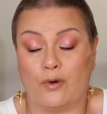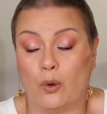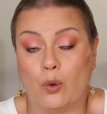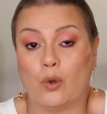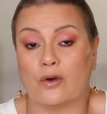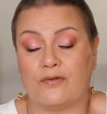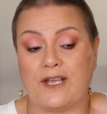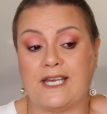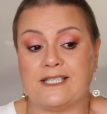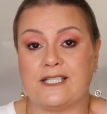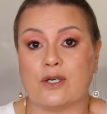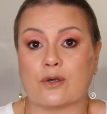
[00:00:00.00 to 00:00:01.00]
all of
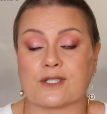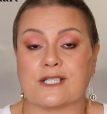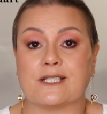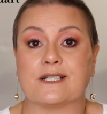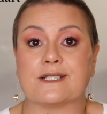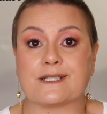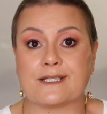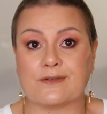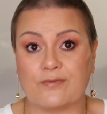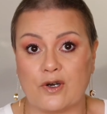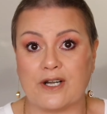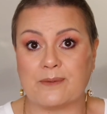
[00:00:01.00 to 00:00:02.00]
antioxidants
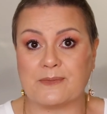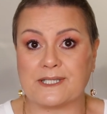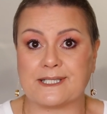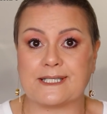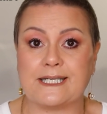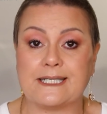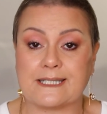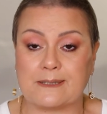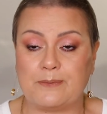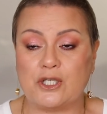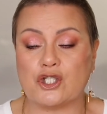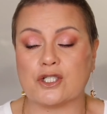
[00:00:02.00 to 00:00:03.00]
and vitamin C
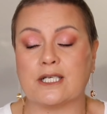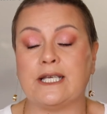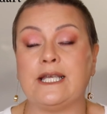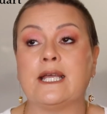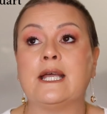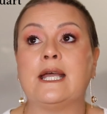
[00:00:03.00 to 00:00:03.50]
especially,